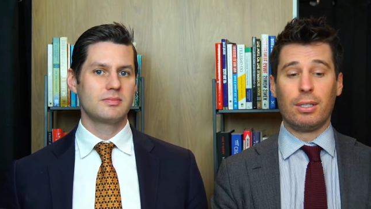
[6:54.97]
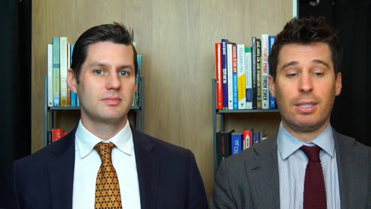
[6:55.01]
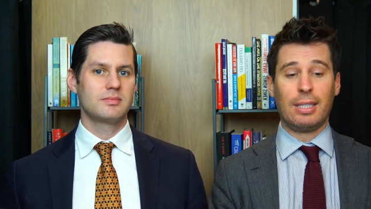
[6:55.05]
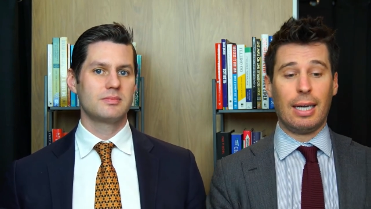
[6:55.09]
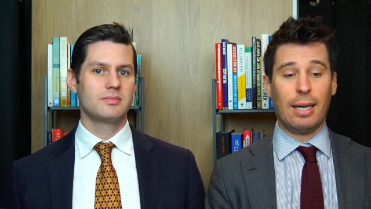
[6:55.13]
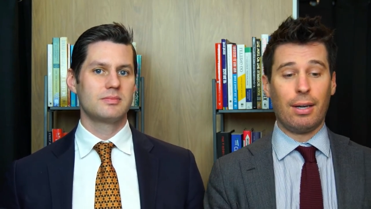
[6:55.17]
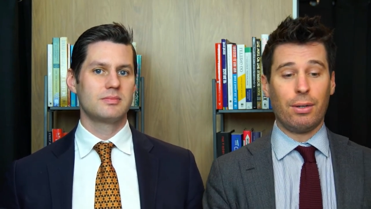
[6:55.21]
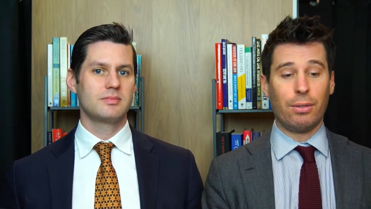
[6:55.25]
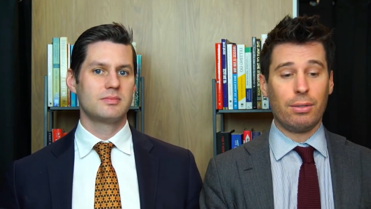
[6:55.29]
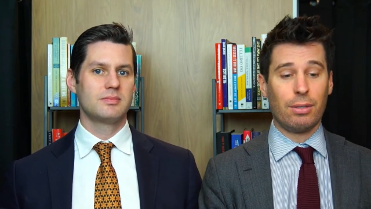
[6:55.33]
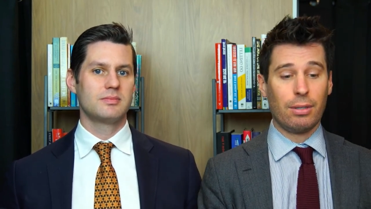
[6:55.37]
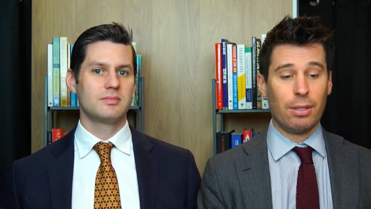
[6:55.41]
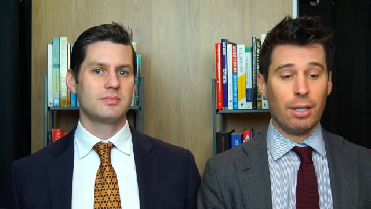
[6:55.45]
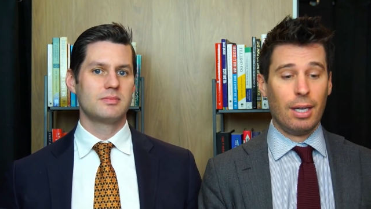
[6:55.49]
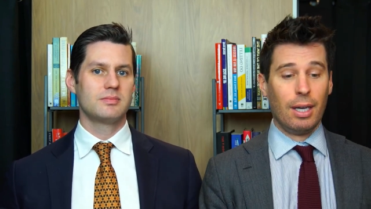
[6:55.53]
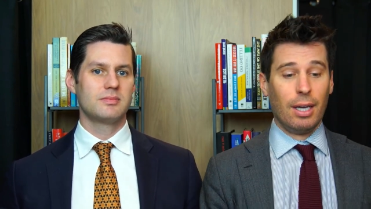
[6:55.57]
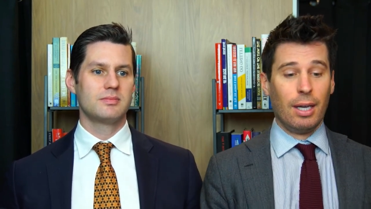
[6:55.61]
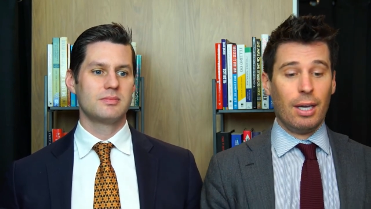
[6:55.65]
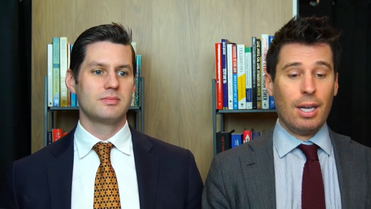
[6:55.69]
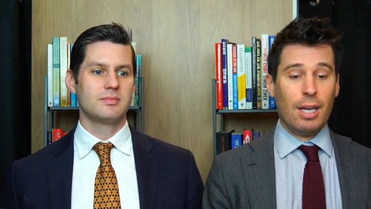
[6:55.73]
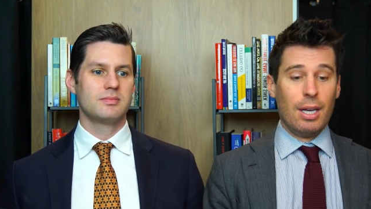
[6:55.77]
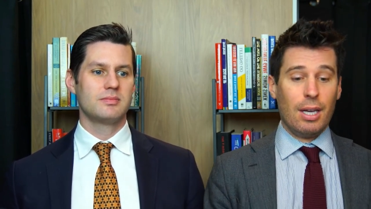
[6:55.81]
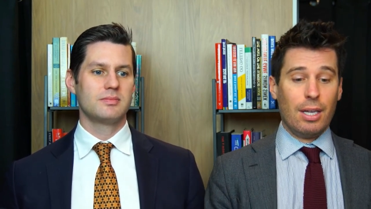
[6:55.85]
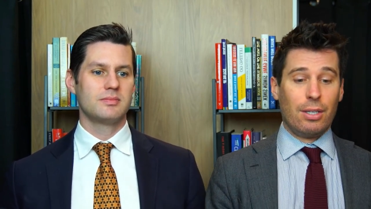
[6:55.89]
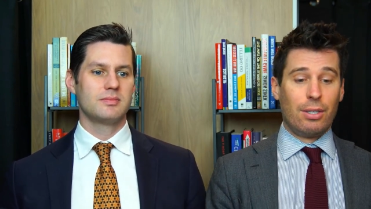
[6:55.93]
Speaker 1: in sales.
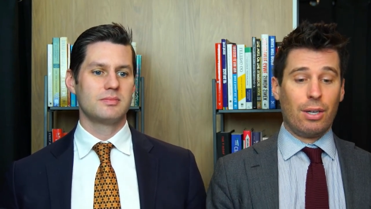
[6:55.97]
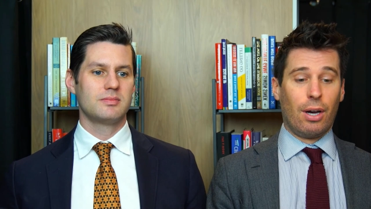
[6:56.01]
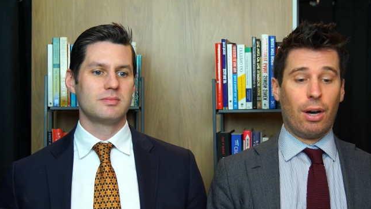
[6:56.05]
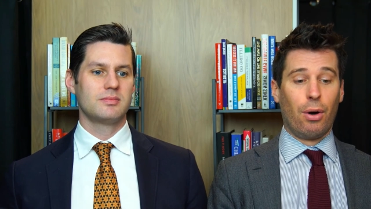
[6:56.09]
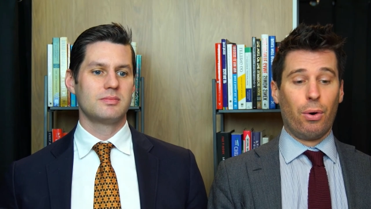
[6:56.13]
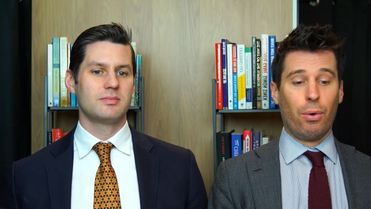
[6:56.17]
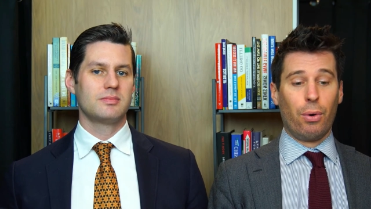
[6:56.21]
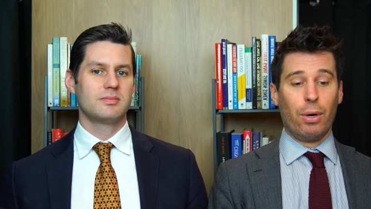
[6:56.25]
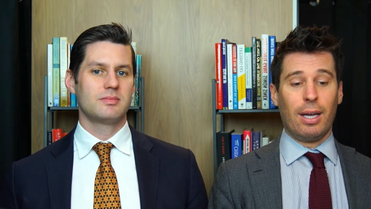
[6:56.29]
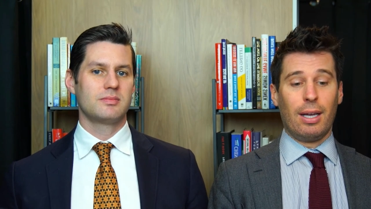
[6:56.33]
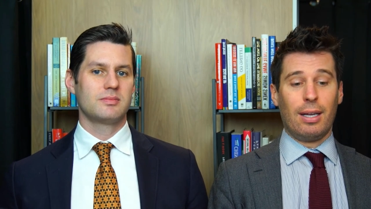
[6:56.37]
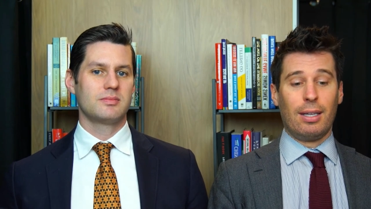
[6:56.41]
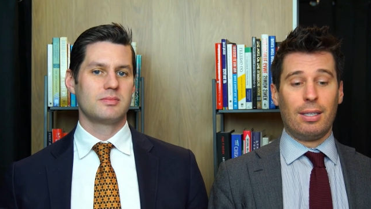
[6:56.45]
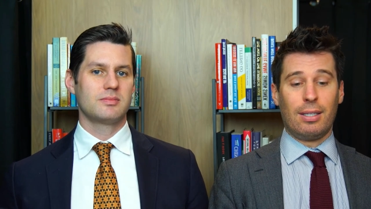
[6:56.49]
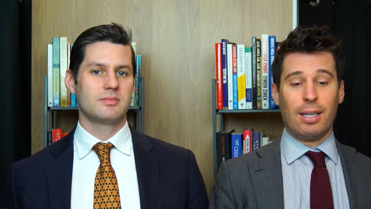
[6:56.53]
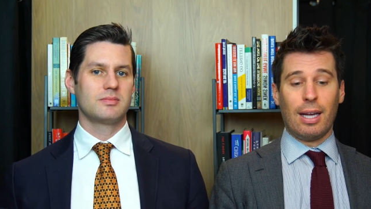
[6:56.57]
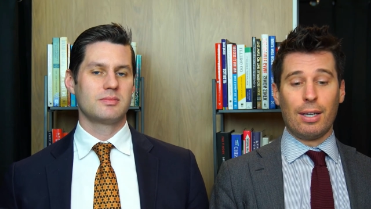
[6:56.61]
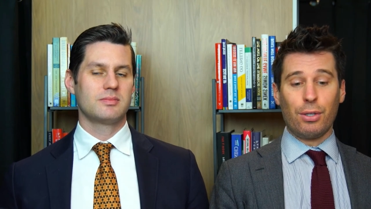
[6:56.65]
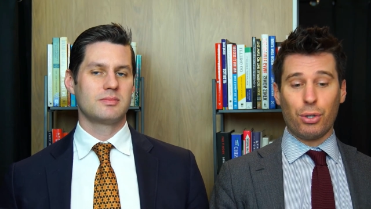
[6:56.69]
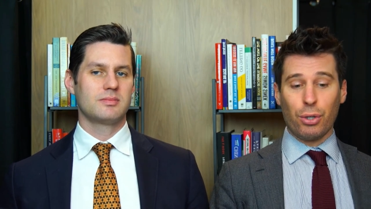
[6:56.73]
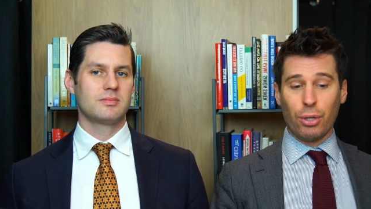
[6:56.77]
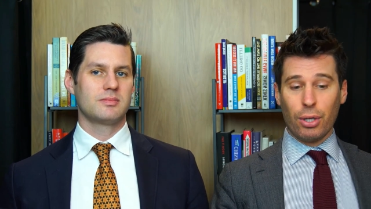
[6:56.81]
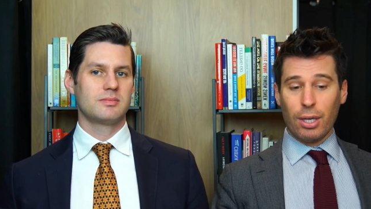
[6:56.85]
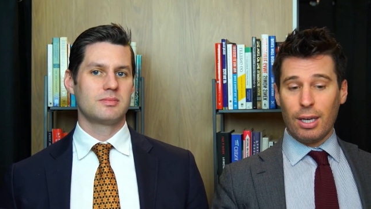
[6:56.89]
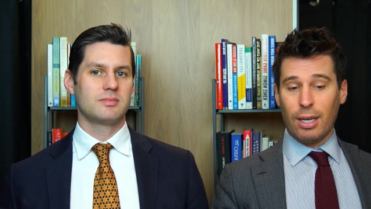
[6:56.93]
So
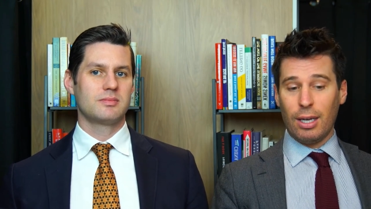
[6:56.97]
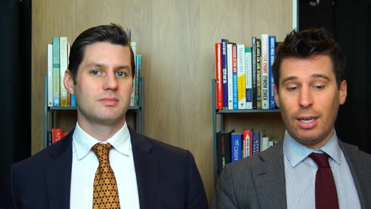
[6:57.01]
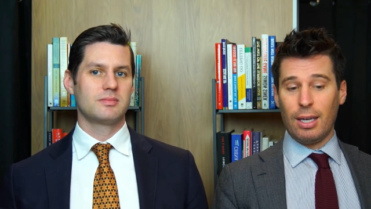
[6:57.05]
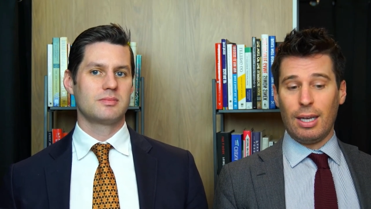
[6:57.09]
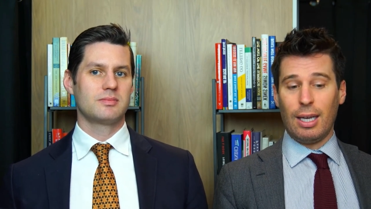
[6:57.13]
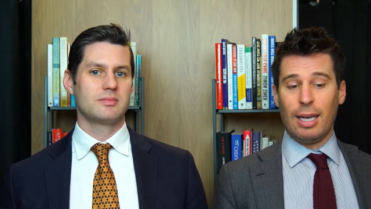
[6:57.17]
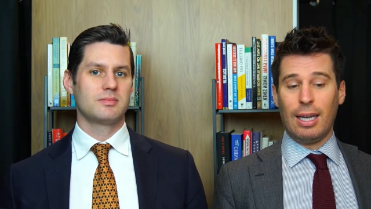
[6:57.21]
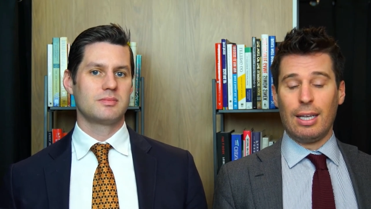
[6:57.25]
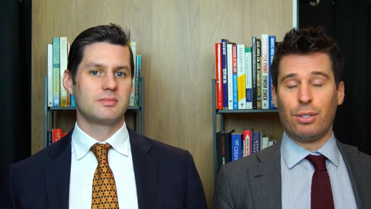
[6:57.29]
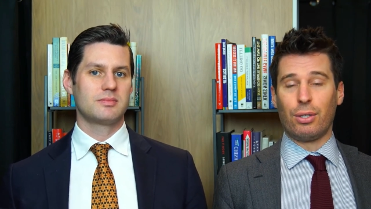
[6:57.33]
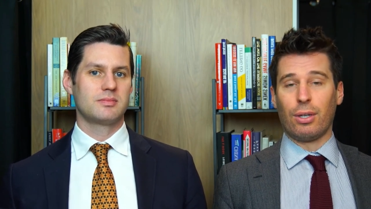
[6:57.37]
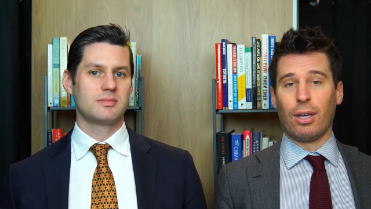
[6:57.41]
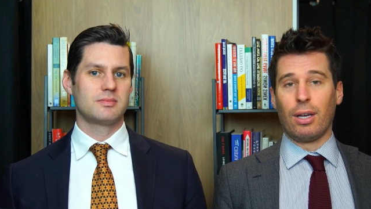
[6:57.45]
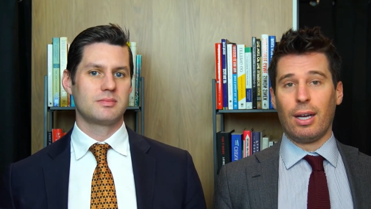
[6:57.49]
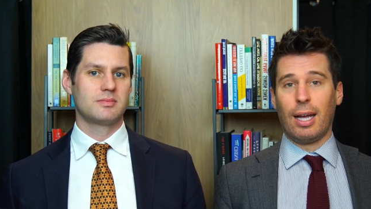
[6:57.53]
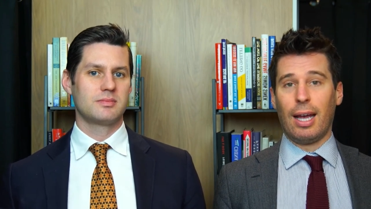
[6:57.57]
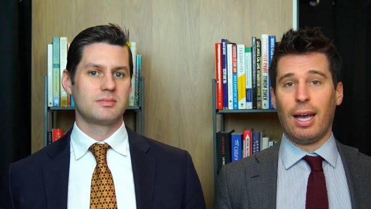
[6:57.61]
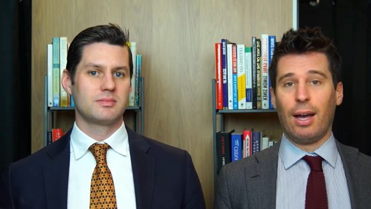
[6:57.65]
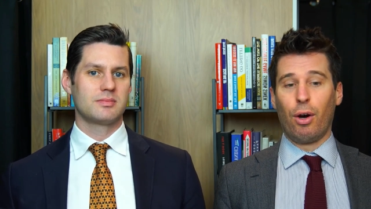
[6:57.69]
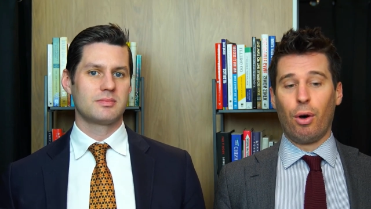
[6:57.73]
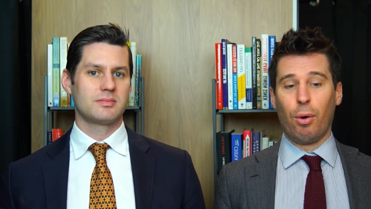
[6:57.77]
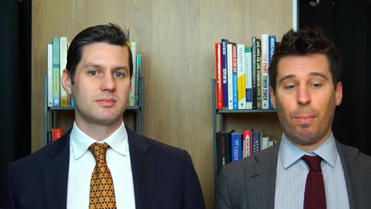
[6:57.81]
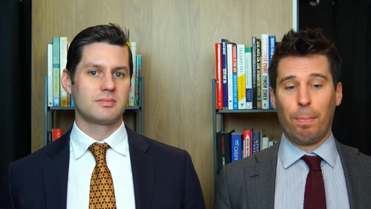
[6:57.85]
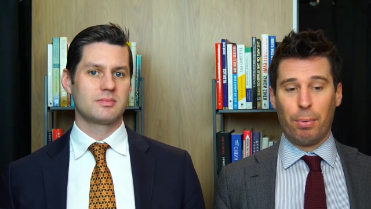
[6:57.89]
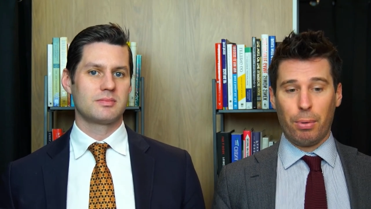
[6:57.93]
essentially, it's going to
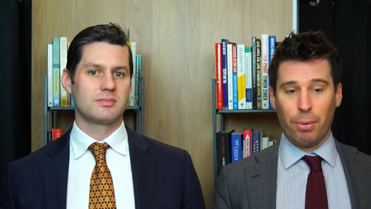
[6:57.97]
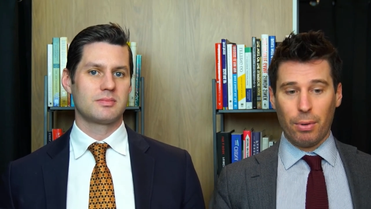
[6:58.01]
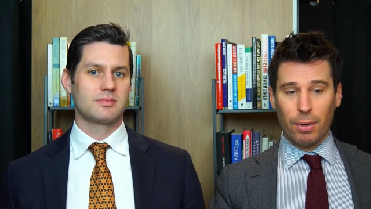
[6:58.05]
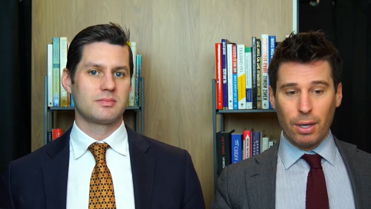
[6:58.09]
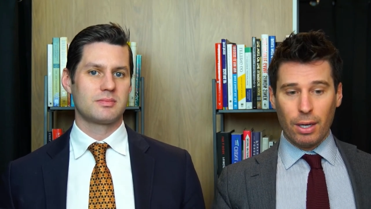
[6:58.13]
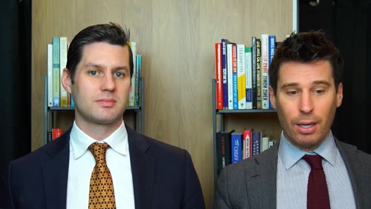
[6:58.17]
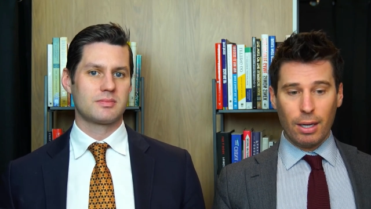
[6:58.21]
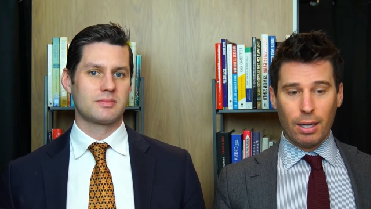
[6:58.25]
help